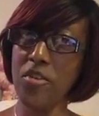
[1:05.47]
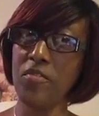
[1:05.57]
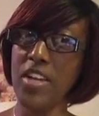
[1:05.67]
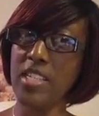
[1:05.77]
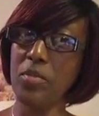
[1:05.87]
We're
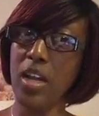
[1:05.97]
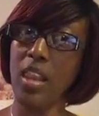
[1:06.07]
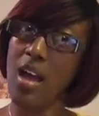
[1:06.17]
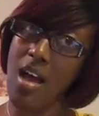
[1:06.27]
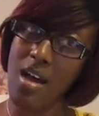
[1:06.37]
Facebook
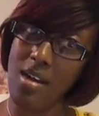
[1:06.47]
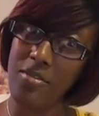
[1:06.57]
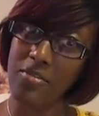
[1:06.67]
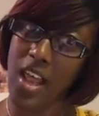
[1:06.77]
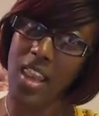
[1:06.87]

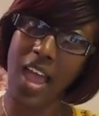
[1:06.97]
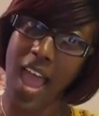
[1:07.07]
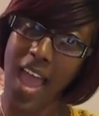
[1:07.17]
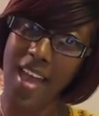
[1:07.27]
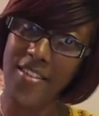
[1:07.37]
Love
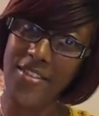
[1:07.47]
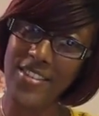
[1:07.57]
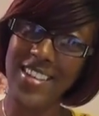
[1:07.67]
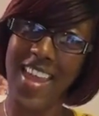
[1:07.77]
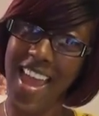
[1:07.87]
Live.
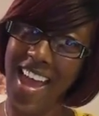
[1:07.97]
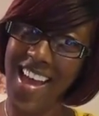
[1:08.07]
Yeah.